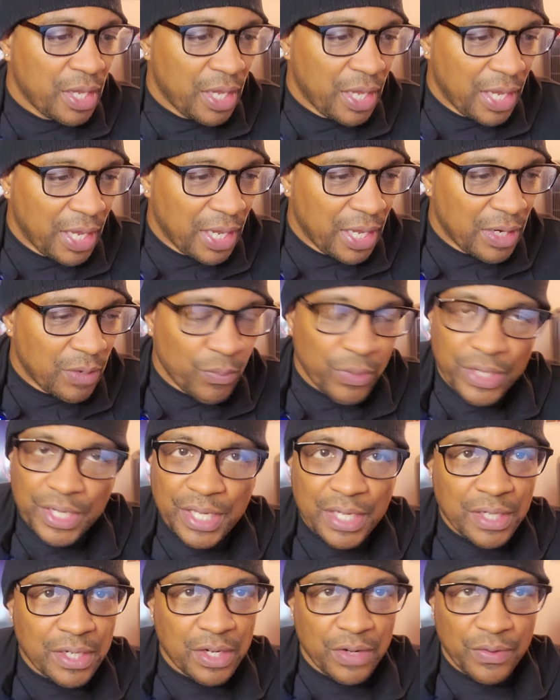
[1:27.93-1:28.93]
And we
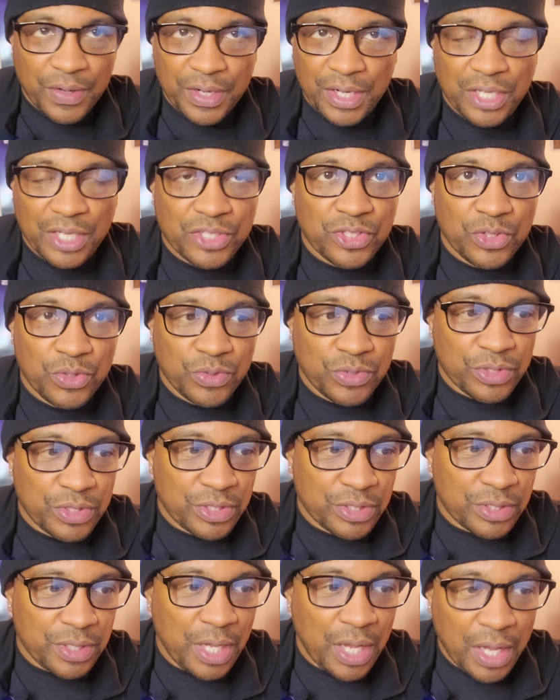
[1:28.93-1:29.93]
didn't hear any
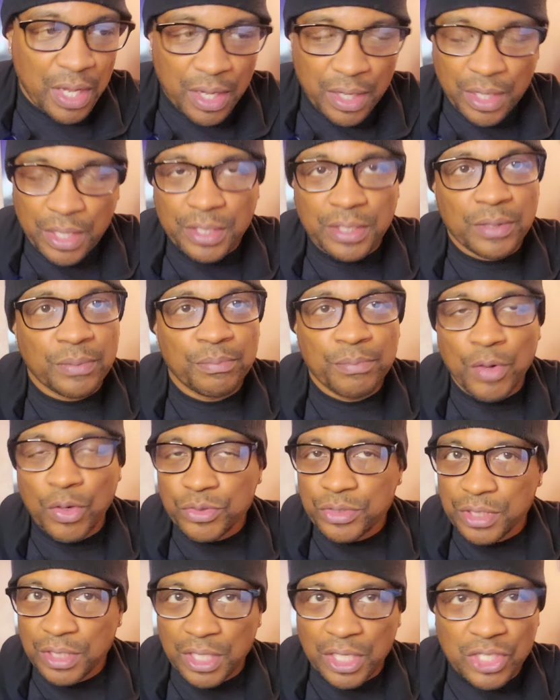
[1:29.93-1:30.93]
excuses.
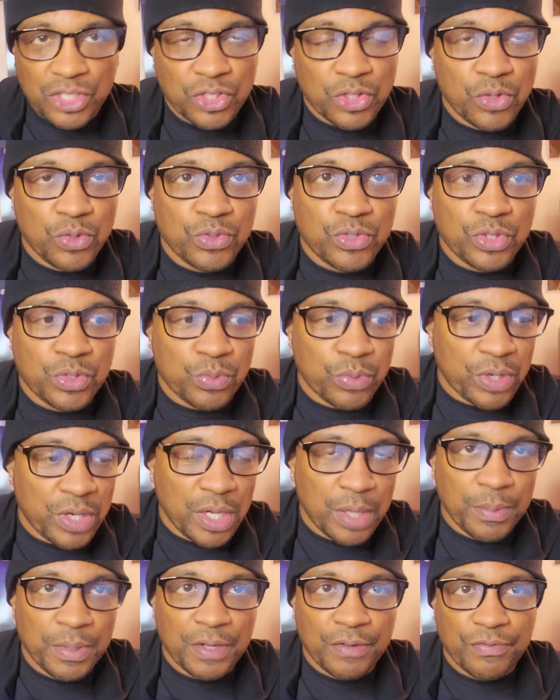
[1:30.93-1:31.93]
Most of the excuses were
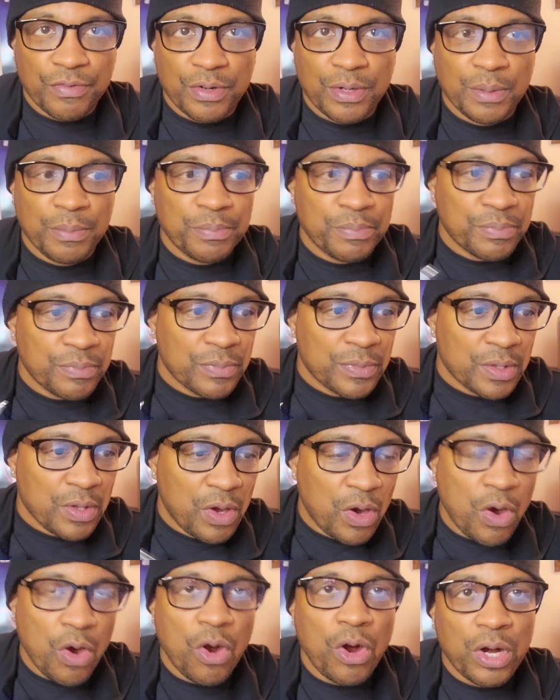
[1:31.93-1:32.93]
coming from
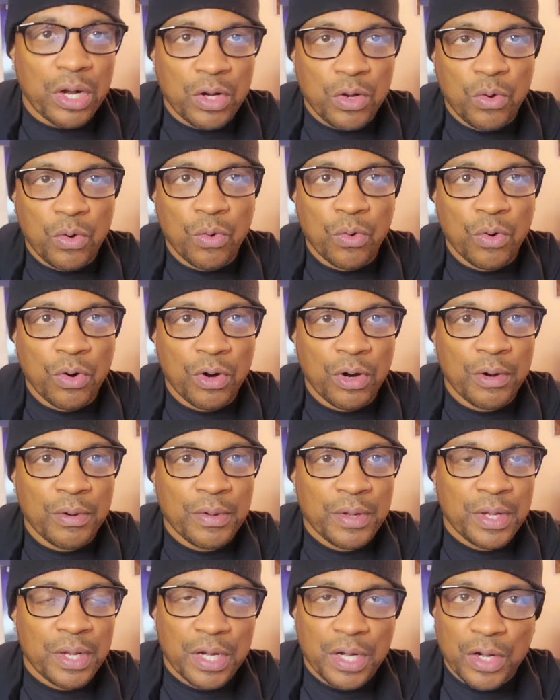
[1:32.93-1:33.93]
hardcore
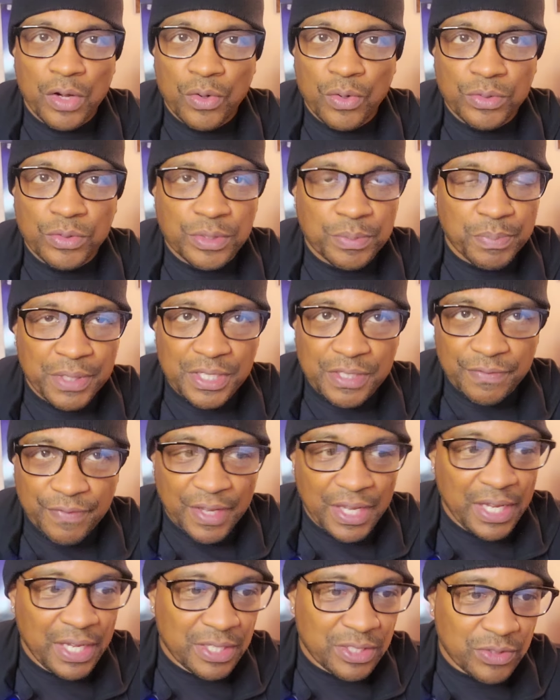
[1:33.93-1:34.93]
Errol Spence
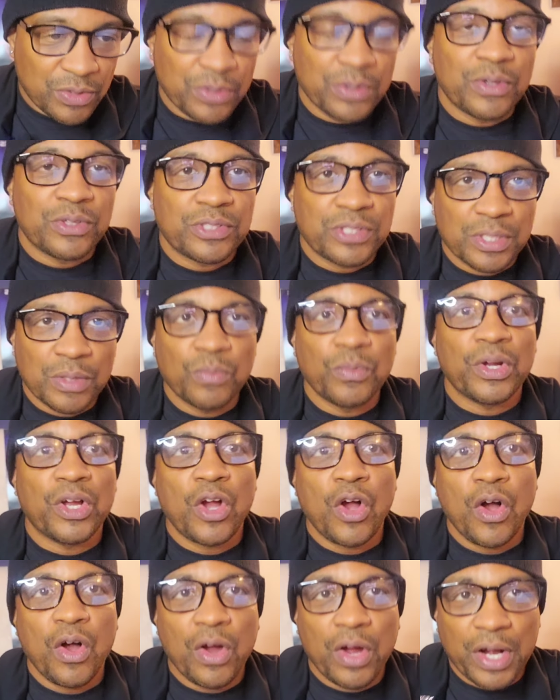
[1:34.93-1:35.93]
fans, or some would
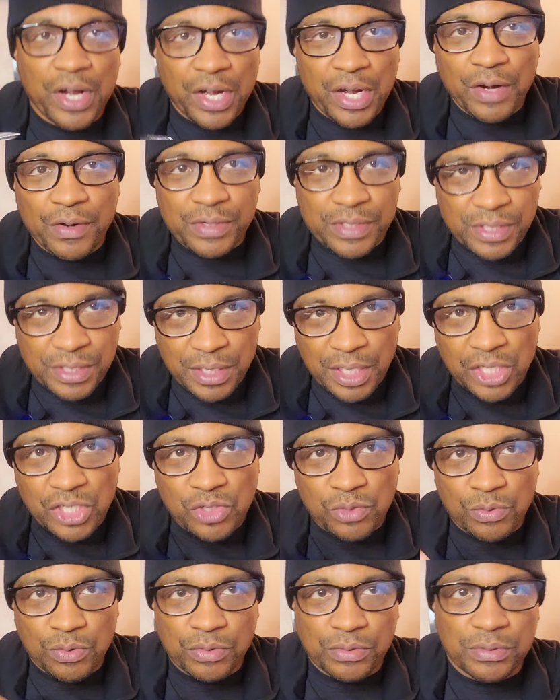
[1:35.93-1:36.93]
call
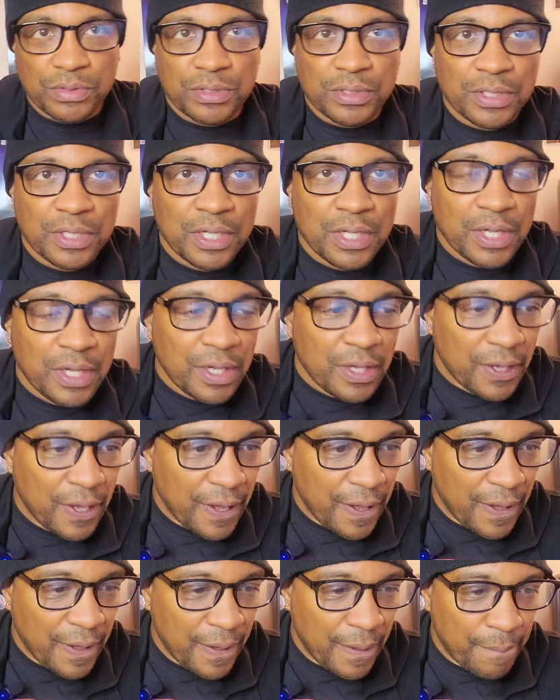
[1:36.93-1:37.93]
Errosexuals,
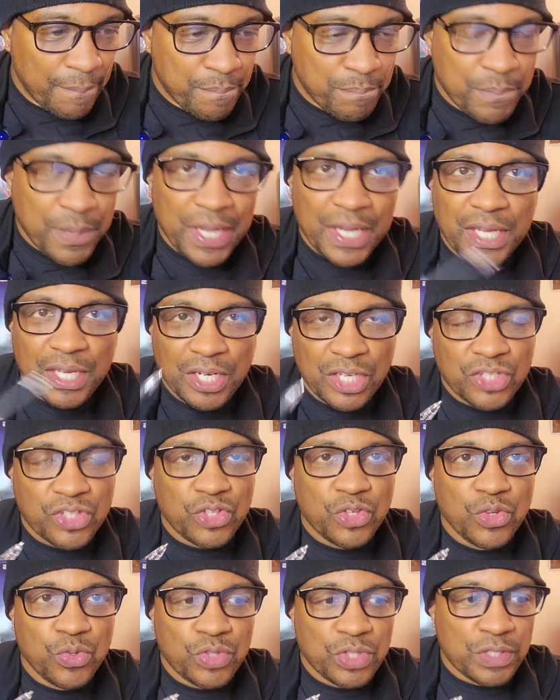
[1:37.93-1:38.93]
making
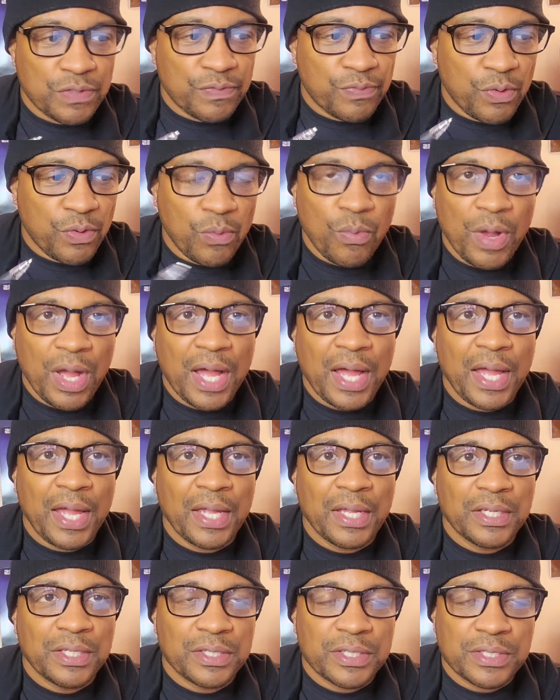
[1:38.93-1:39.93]
excuses for why